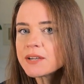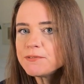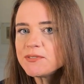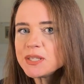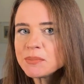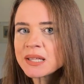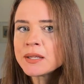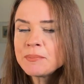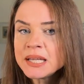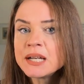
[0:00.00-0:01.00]
a
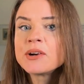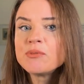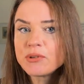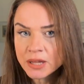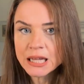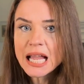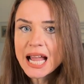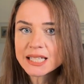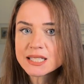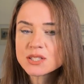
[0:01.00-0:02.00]
50mm
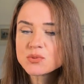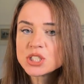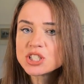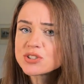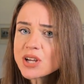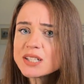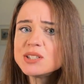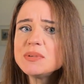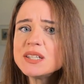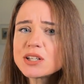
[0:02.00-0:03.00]
lens, which is thought
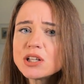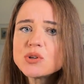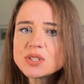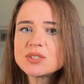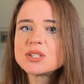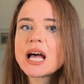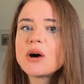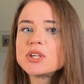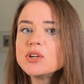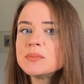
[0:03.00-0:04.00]
to be the closest to how
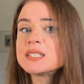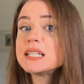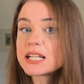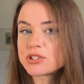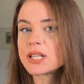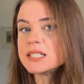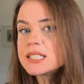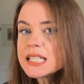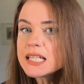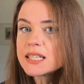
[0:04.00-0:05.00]
humans naturally
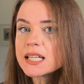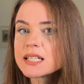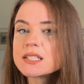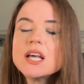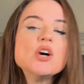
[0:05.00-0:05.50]
see things,